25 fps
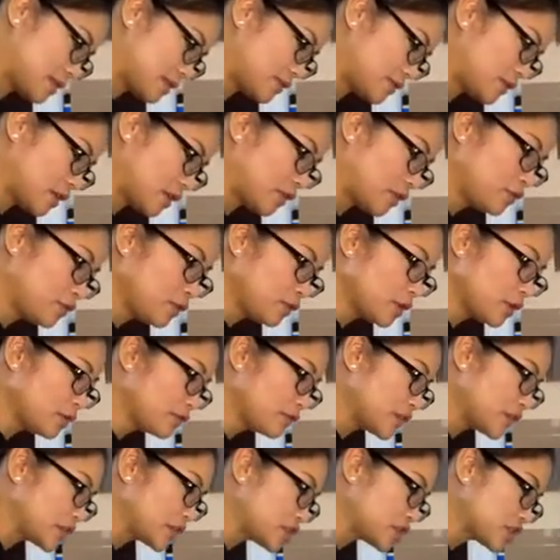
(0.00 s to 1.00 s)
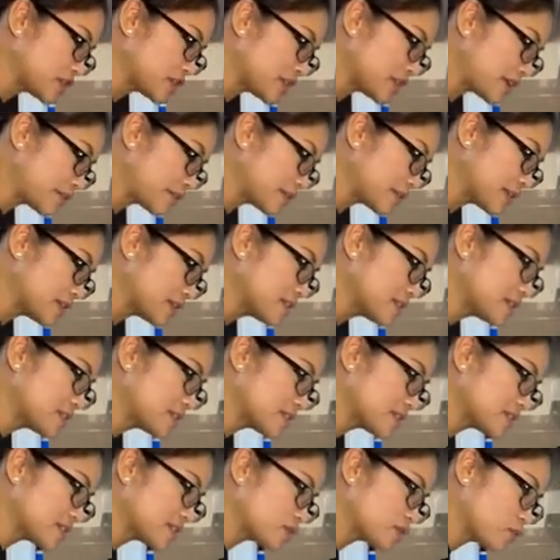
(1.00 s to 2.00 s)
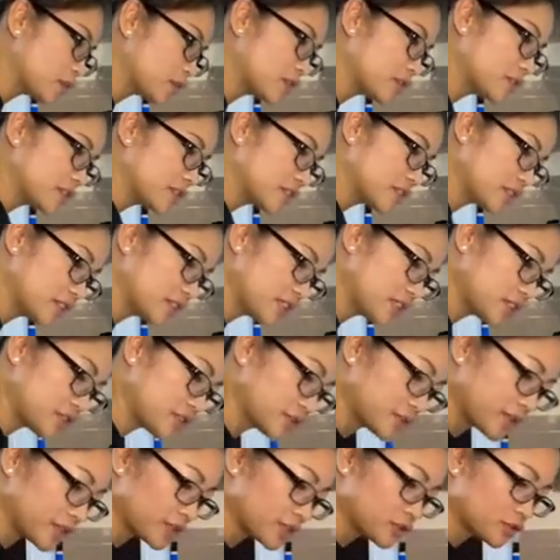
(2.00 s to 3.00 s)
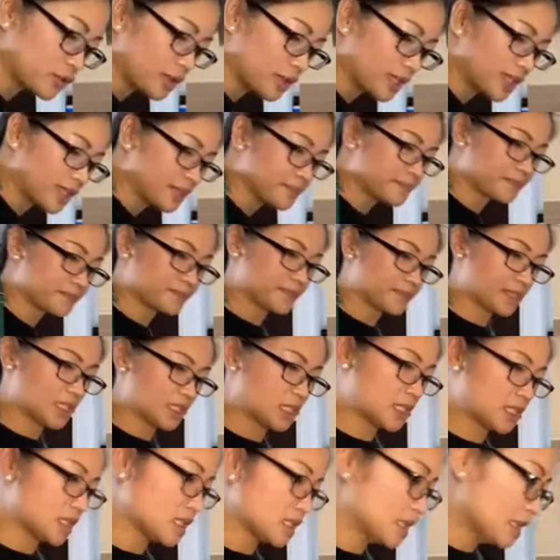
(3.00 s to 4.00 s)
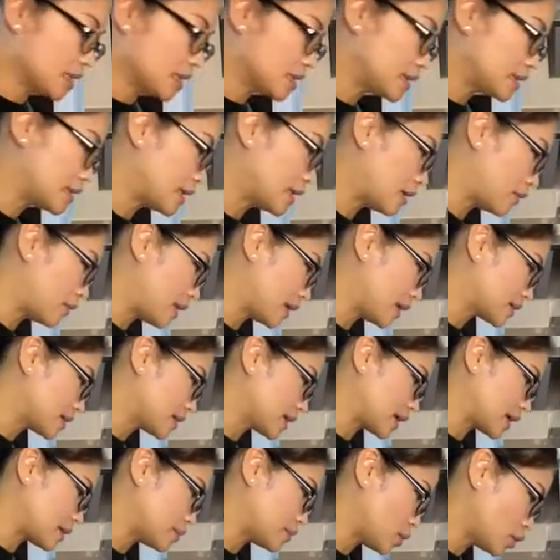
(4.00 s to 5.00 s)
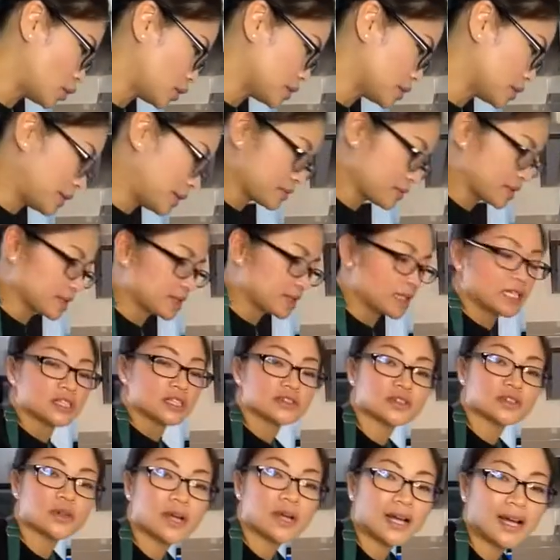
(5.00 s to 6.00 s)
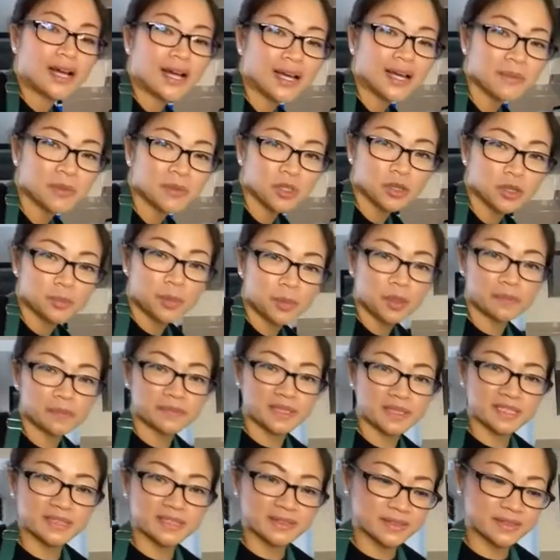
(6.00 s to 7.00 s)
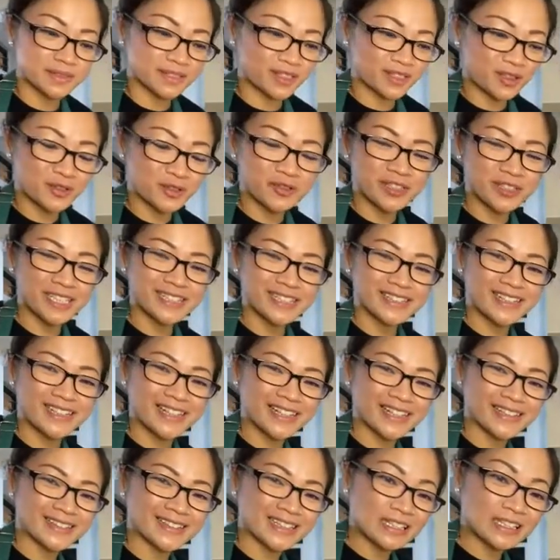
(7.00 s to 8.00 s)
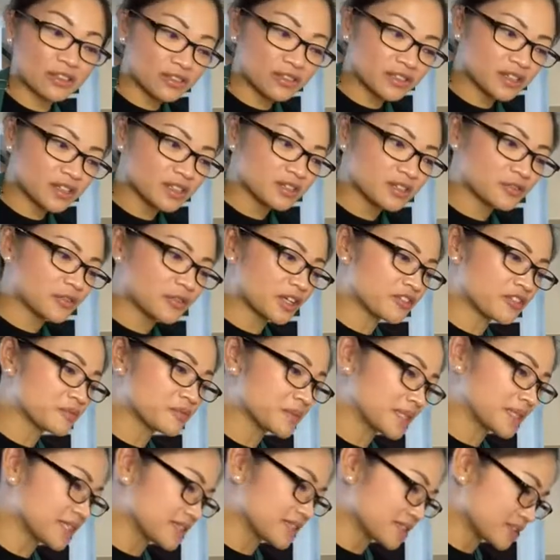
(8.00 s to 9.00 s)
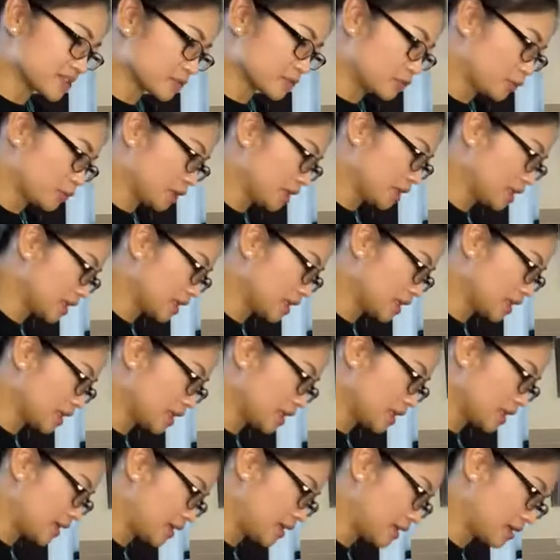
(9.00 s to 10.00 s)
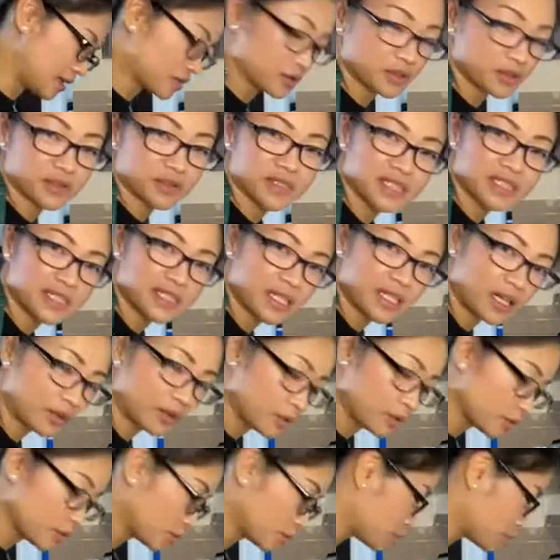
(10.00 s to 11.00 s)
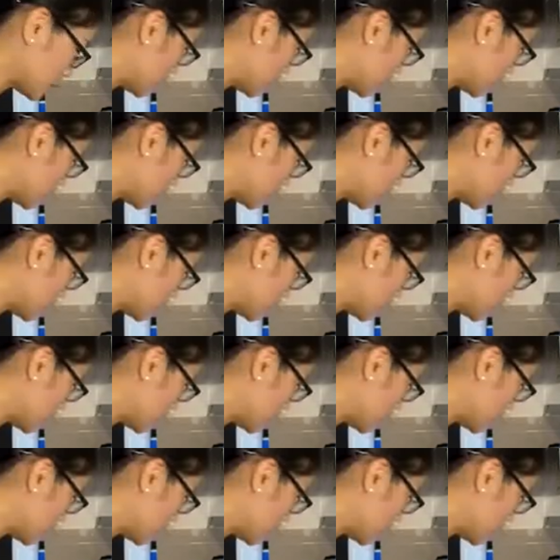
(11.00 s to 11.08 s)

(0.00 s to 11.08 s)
So if you're a vegetarian, one of the dish you can try. No, I think I'm about it. So I'm gonna pop this to the oven and in 35 minutes, we are going to see how it,